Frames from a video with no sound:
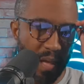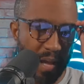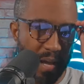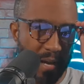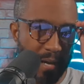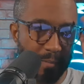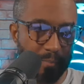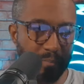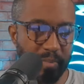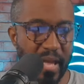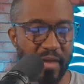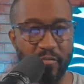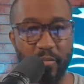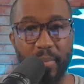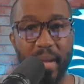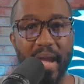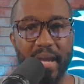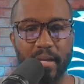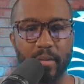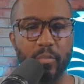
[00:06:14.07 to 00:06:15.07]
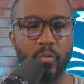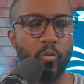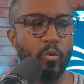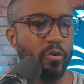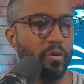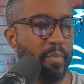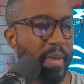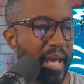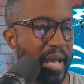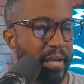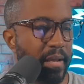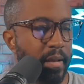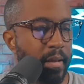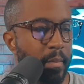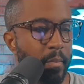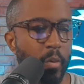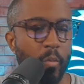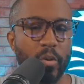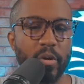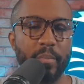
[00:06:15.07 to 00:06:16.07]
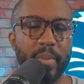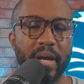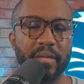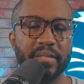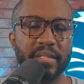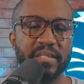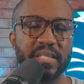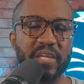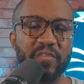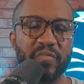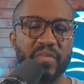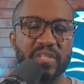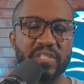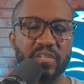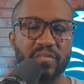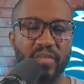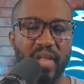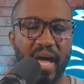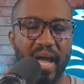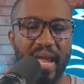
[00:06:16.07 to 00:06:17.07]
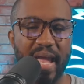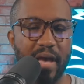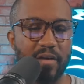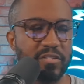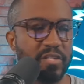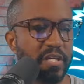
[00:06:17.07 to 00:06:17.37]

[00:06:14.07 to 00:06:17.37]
have a backup quarterback. But what about the defensive line?